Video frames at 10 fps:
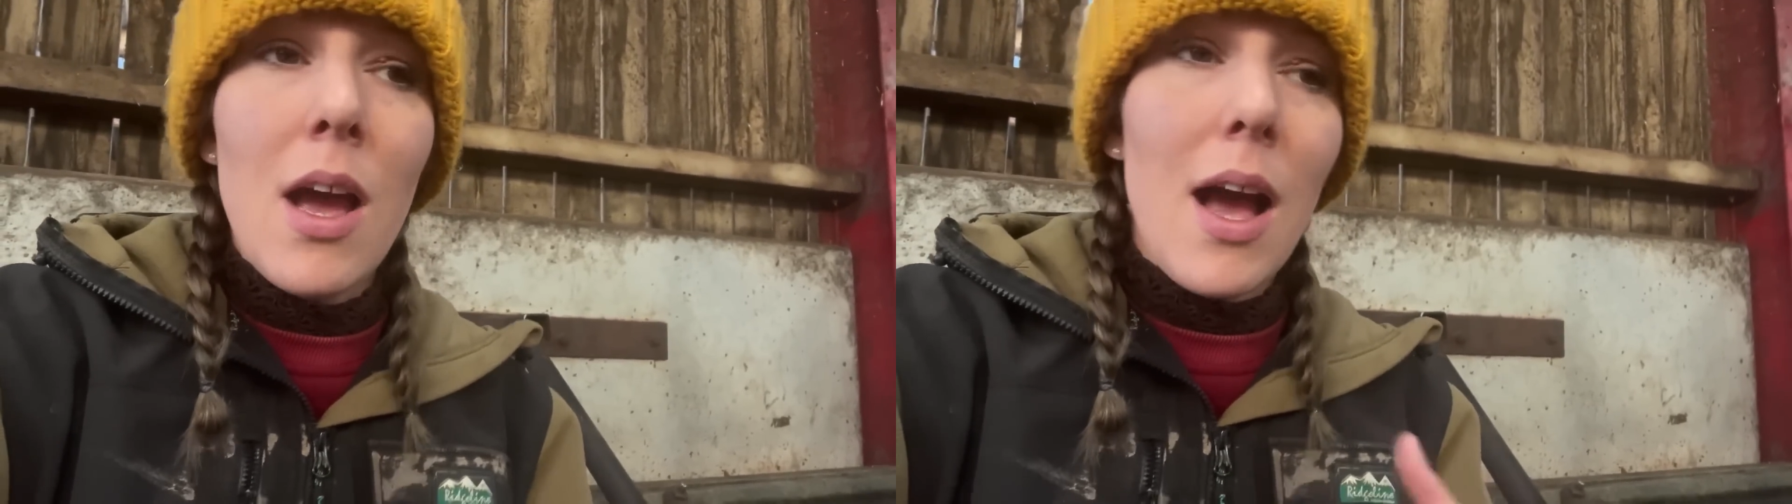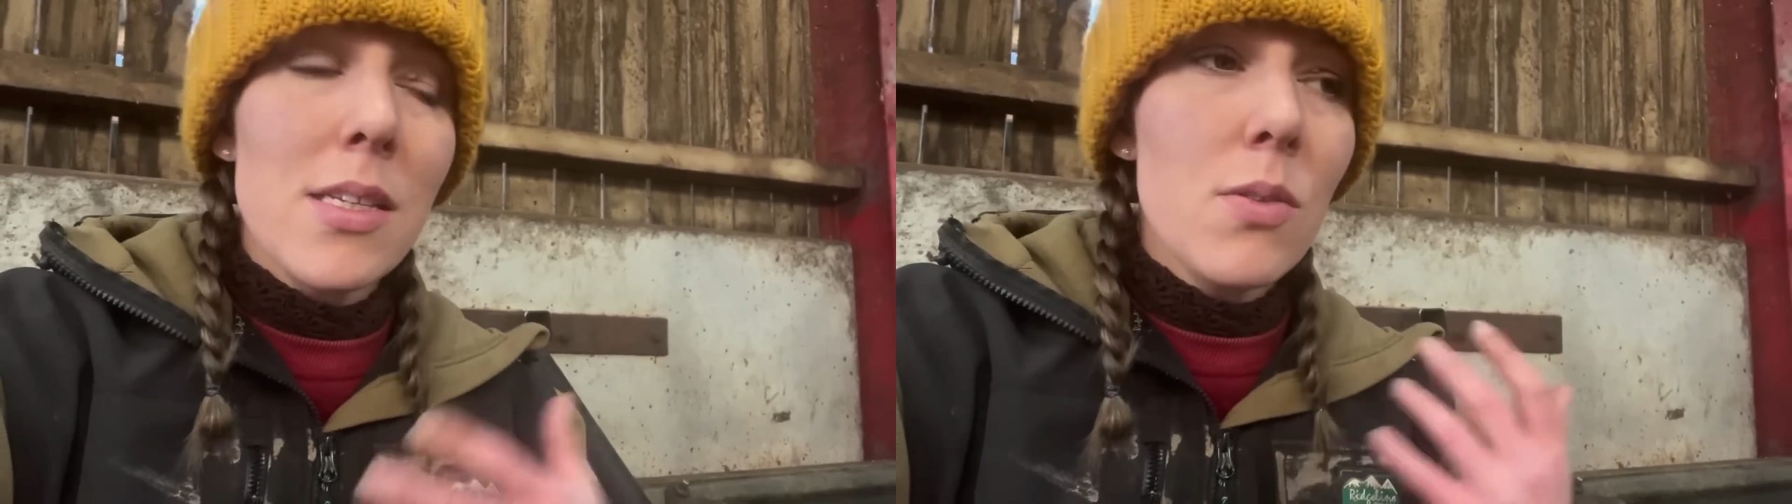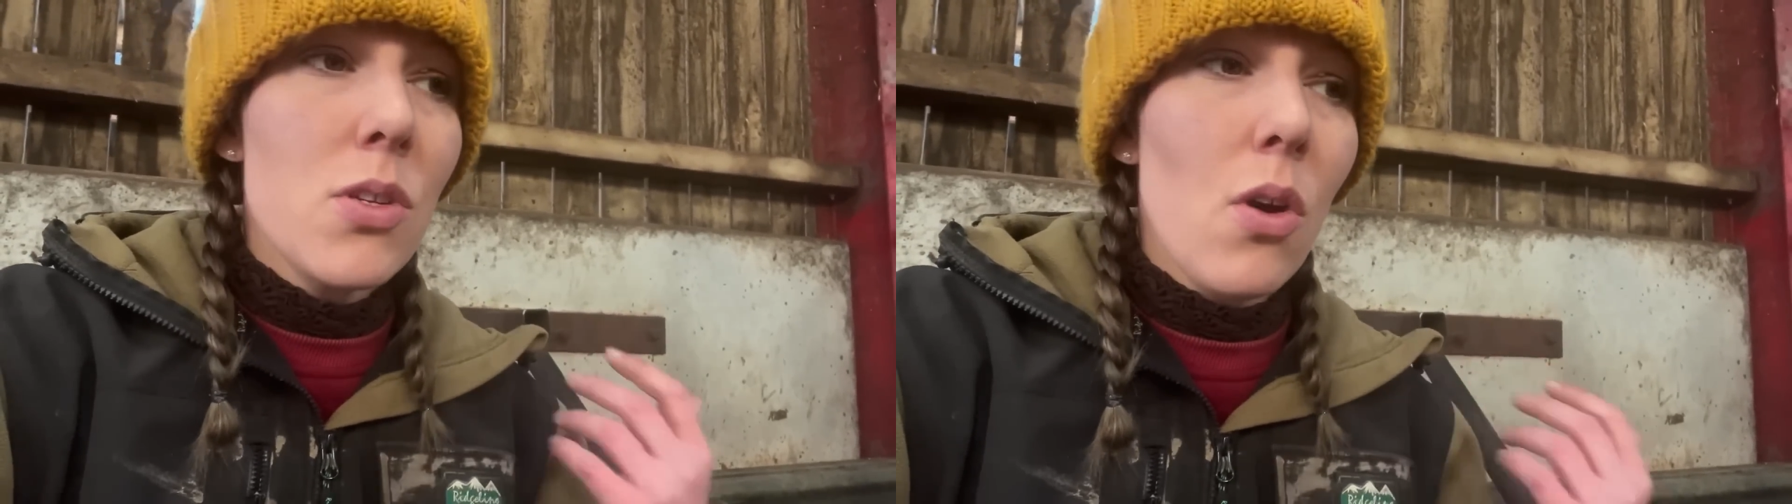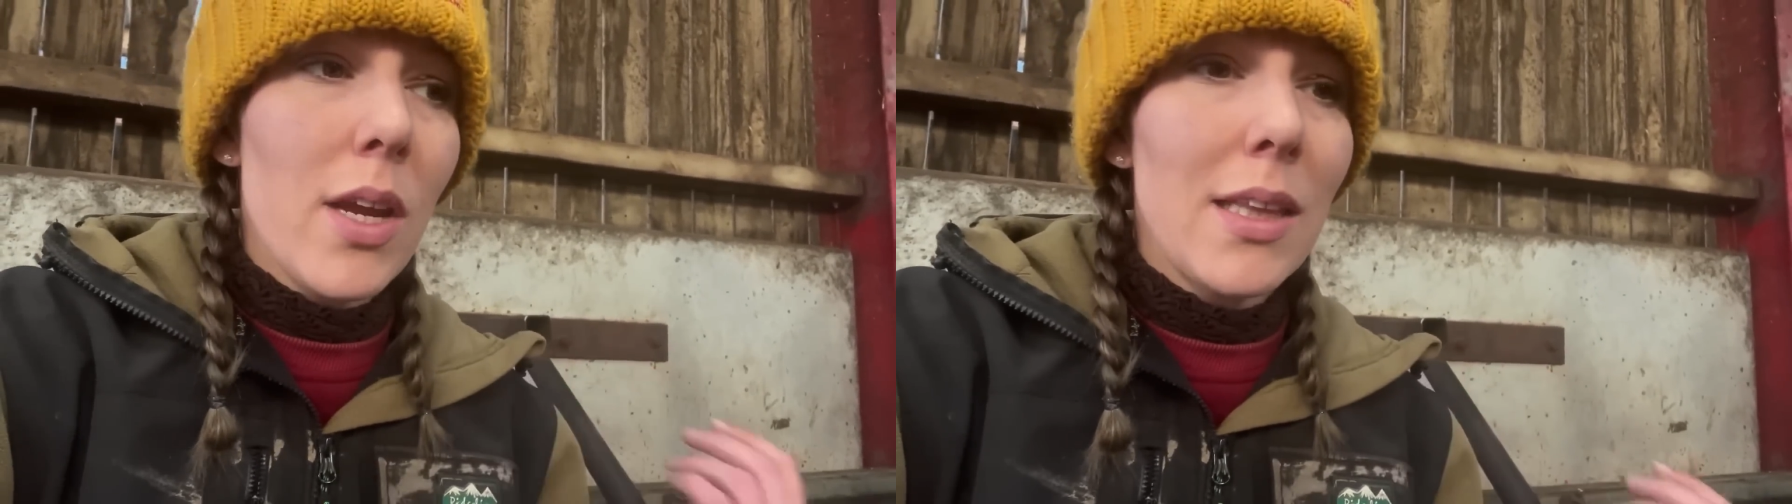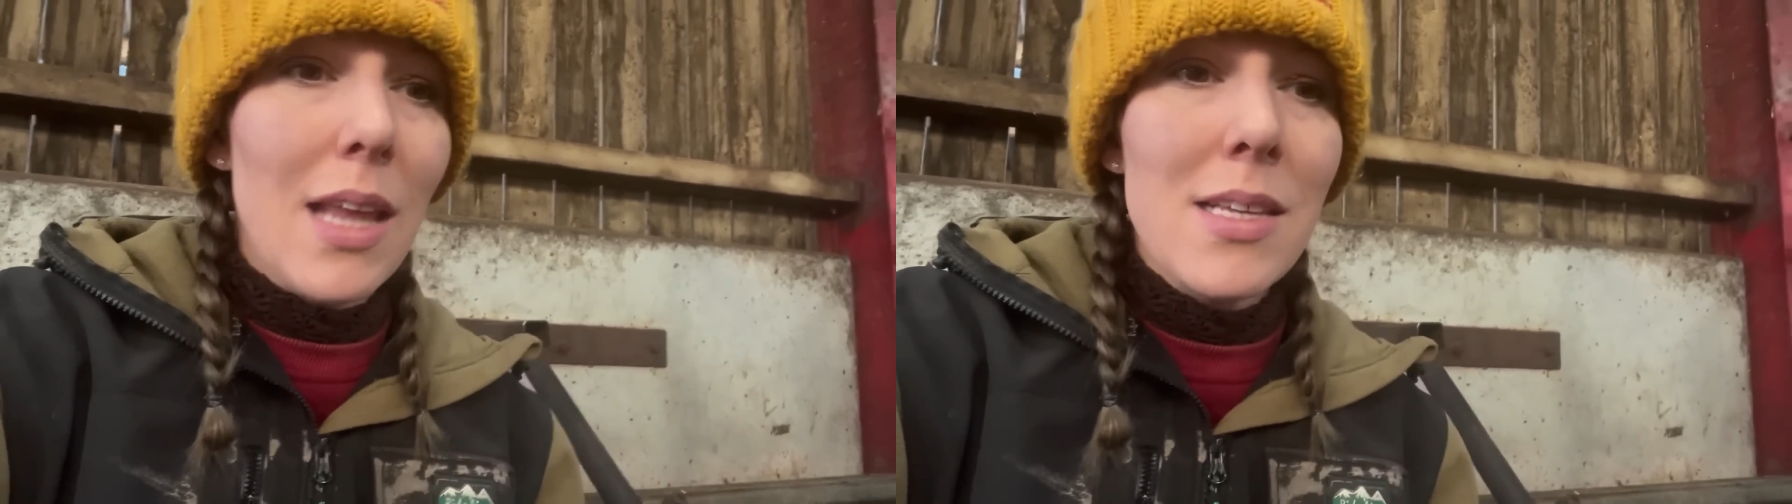As I was
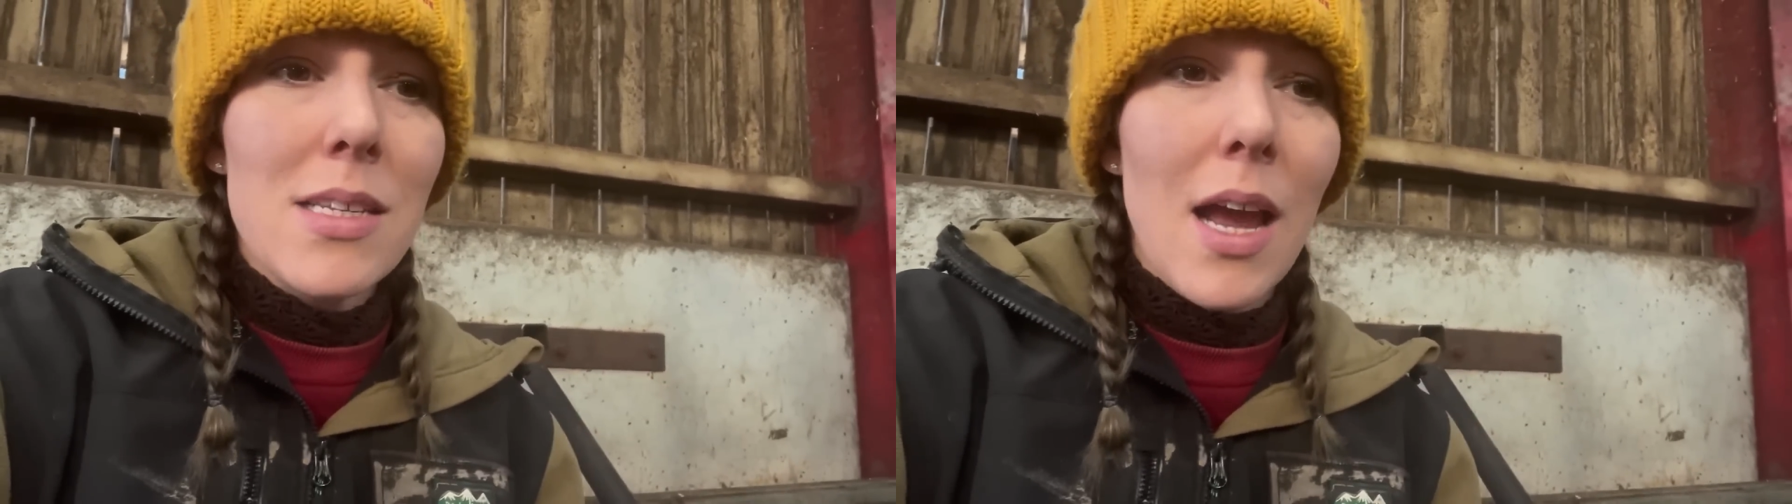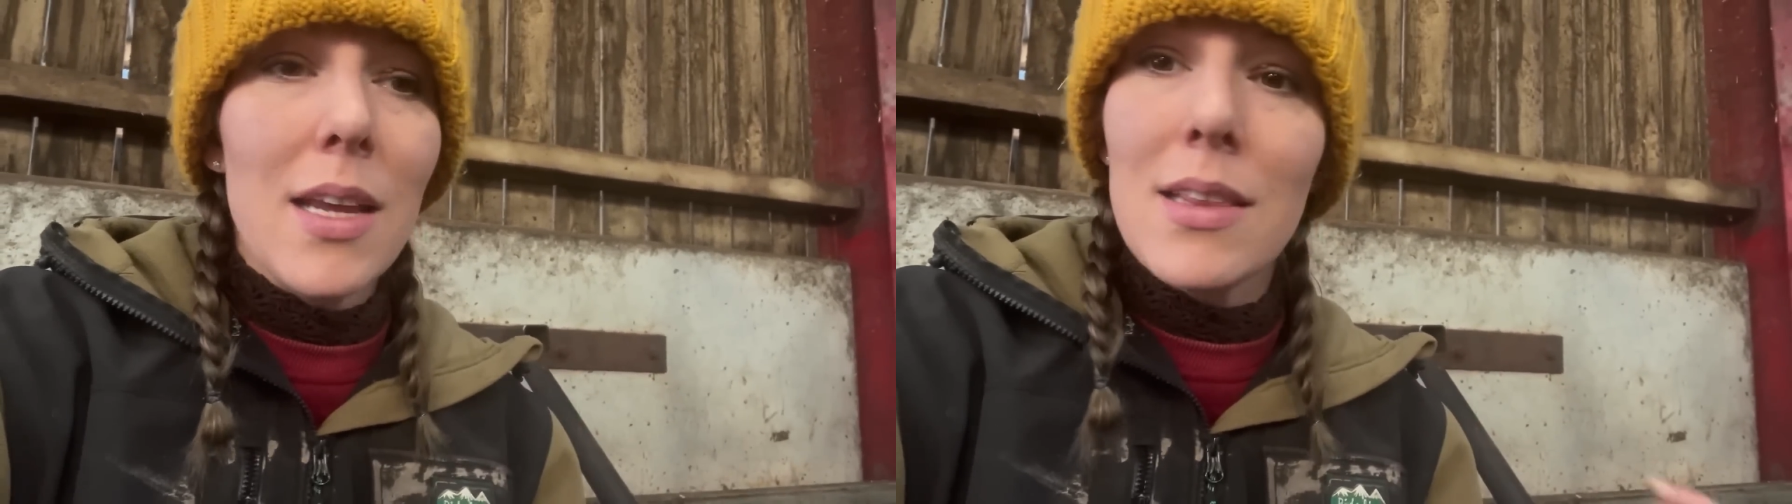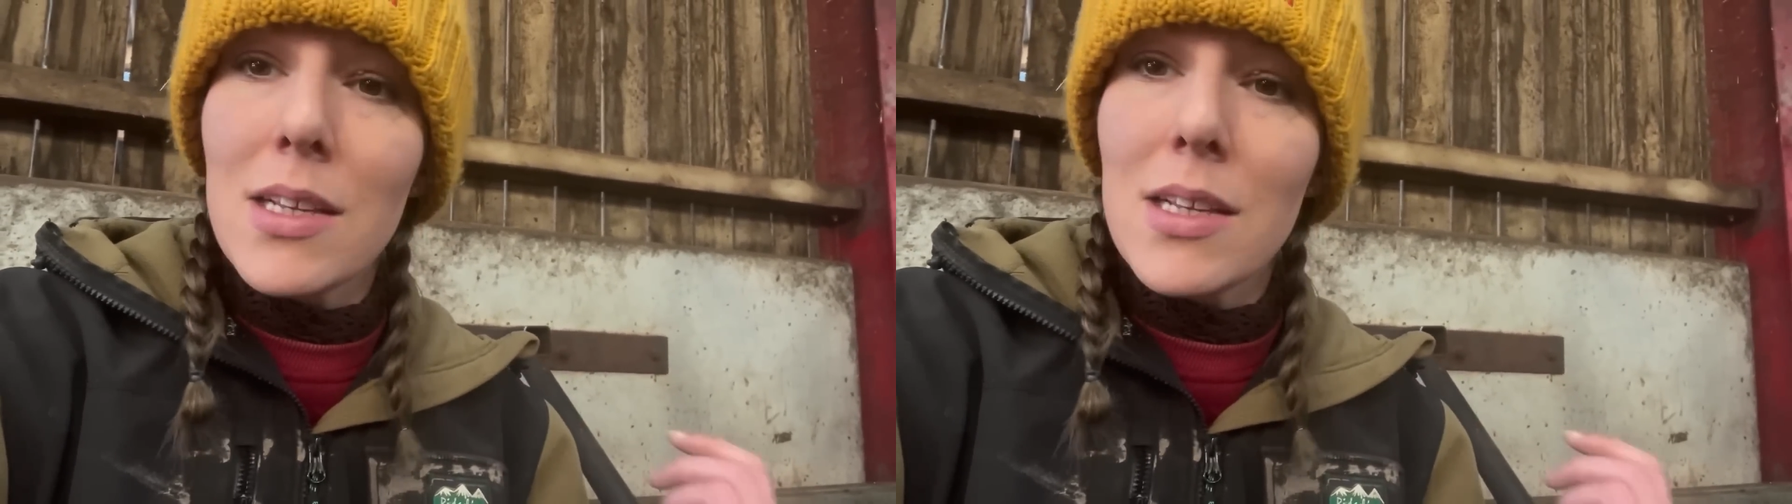talking last night,